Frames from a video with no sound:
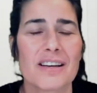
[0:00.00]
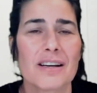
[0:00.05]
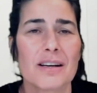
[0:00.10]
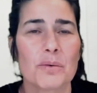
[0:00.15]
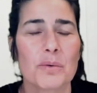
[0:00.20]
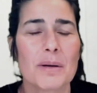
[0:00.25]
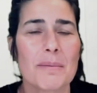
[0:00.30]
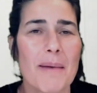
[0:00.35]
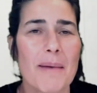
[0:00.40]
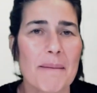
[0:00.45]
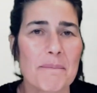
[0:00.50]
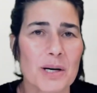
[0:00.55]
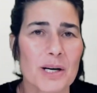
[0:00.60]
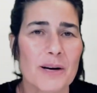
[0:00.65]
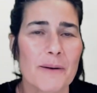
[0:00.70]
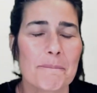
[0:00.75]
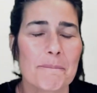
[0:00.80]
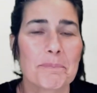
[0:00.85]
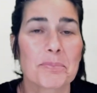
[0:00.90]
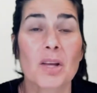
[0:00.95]

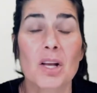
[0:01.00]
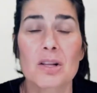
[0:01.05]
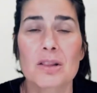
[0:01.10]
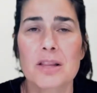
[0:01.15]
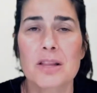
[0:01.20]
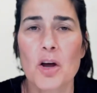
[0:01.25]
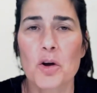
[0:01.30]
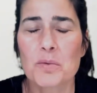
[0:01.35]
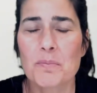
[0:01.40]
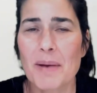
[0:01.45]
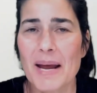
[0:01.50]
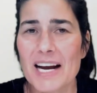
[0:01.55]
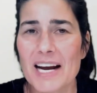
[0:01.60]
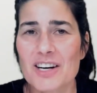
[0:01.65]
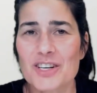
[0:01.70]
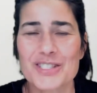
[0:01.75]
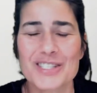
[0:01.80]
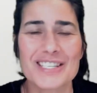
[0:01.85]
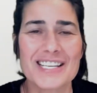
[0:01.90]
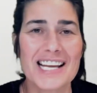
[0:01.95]
Remember, lone
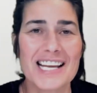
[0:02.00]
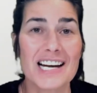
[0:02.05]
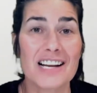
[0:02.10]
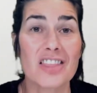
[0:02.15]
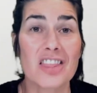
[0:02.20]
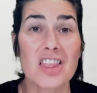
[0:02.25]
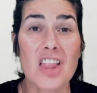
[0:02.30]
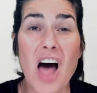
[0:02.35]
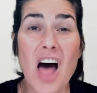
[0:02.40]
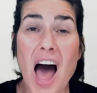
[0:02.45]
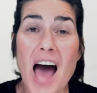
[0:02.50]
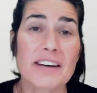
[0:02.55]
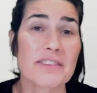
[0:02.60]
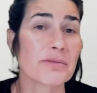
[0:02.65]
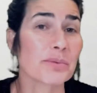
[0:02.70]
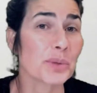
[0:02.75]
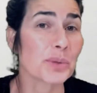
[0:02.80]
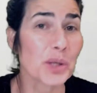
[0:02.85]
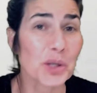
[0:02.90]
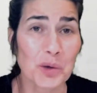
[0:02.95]
pairs need a lot
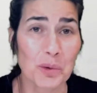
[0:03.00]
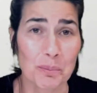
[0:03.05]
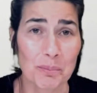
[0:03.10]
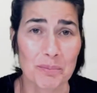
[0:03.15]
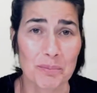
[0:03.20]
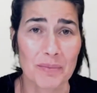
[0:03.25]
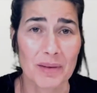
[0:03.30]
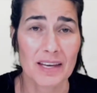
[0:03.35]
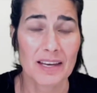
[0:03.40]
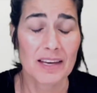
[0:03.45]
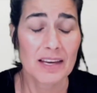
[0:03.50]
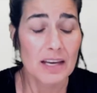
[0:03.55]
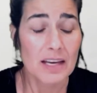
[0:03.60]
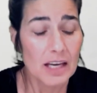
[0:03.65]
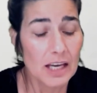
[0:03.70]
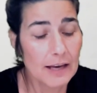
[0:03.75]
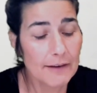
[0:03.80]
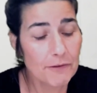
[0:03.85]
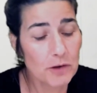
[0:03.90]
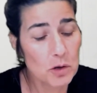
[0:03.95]
of room.
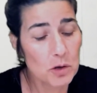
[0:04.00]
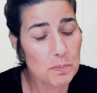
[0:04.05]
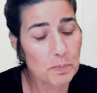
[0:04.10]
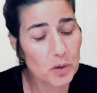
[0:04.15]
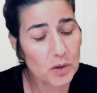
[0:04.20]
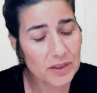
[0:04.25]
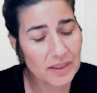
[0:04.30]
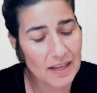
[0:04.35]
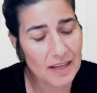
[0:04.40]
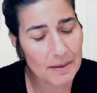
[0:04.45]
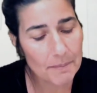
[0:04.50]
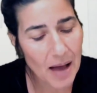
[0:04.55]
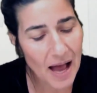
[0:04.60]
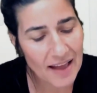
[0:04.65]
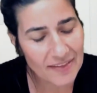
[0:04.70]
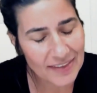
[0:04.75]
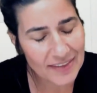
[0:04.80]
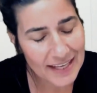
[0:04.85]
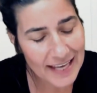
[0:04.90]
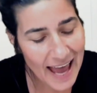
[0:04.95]
If you put them
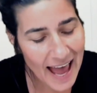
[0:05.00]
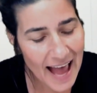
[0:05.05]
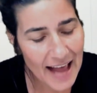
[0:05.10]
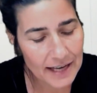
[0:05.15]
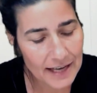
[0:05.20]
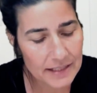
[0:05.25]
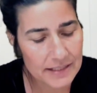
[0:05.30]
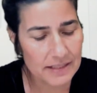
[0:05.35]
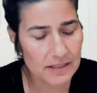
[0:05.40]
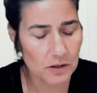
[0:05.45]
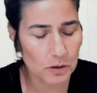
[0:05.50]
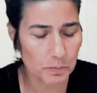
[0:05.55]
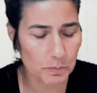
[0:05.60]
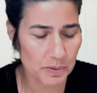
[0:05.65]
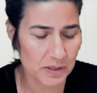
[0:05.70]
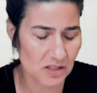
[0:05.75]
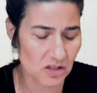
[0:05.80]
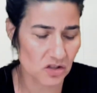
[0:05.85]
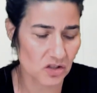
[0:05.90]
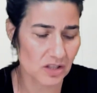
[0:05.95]
on the axial
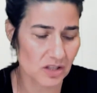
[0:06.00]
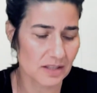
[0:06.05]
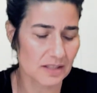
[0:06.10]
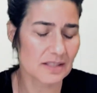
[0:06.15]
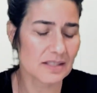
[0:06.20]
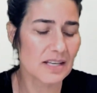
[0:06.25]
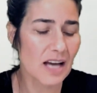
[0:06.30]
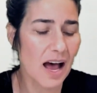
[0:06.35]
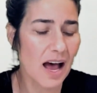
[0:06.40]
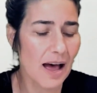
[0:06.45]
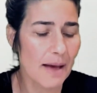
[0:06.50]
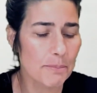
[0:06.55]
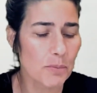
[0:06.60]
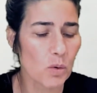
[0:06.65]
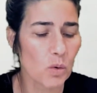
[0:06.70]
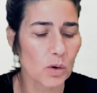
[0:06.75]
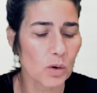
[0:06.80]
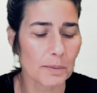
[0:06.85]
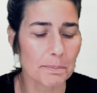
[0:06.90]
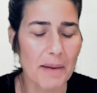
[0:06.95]
positions, top
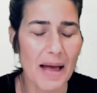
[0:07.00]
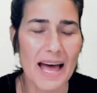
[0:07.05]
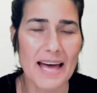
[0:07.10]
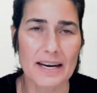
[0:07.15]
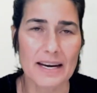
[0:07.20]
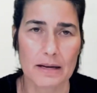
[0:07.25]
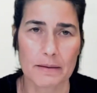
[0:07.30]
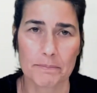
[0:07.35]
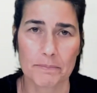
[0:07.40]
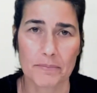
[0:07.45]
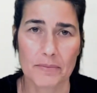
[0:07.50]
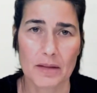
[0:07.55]
or bottom,